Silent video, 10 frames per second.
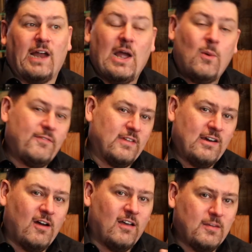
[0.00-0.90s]
However,
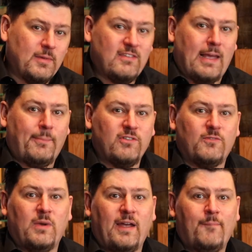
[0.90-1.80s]
there are some examples
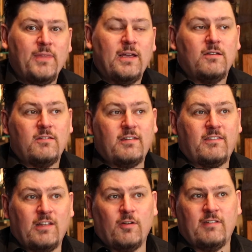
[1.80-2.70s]
of where
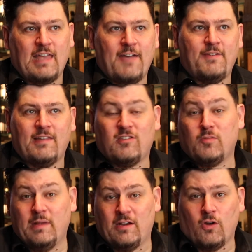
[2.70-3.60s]
distilleries have had
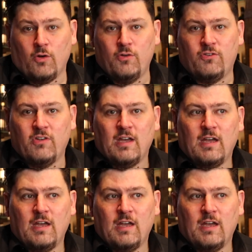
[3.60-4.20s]
split codes,